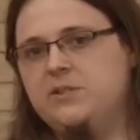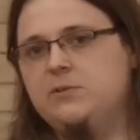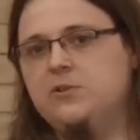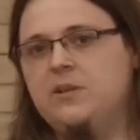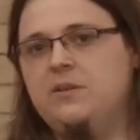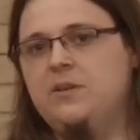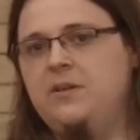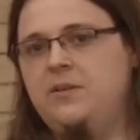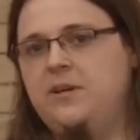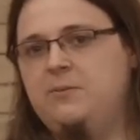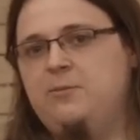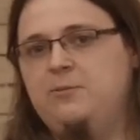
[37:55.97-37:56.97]
It's usually on
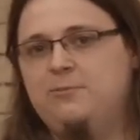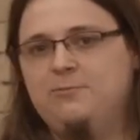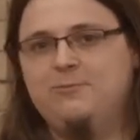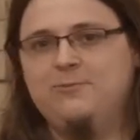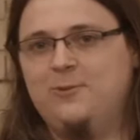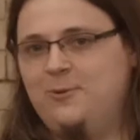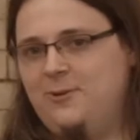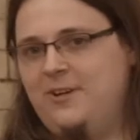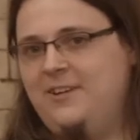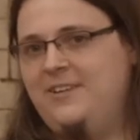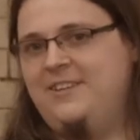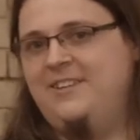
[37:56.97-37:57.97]
GitHub
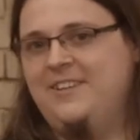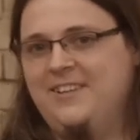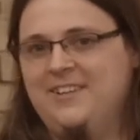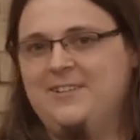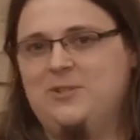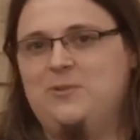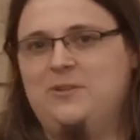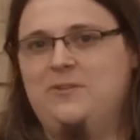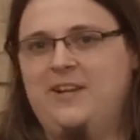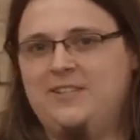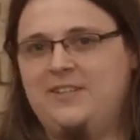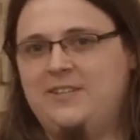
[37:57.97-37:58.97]
or some
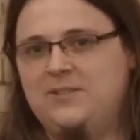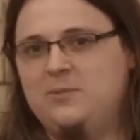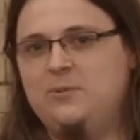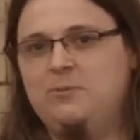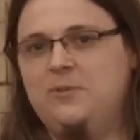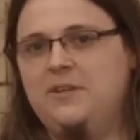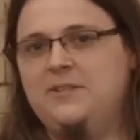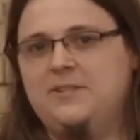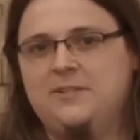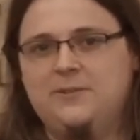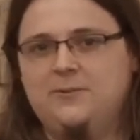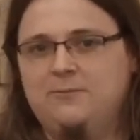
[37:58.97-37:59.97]
other accessible place.
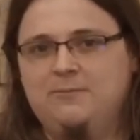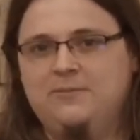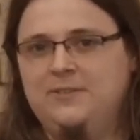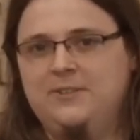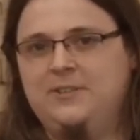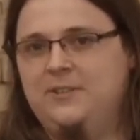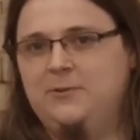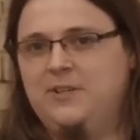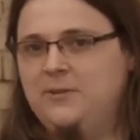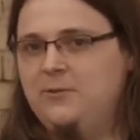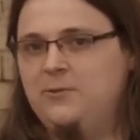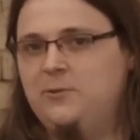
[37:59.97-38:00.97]
So you
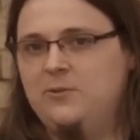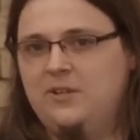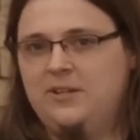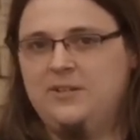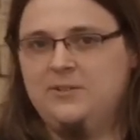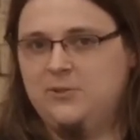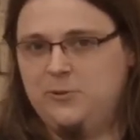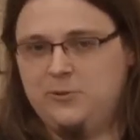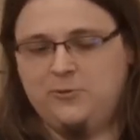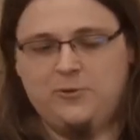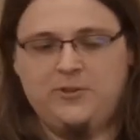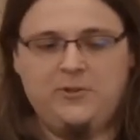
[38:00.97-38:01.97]
can do a uh,
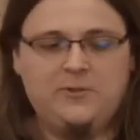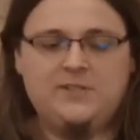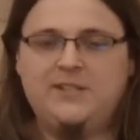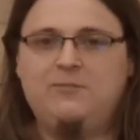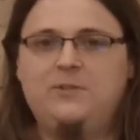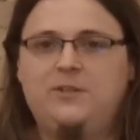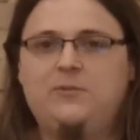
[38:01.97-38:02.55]
search for it yourself.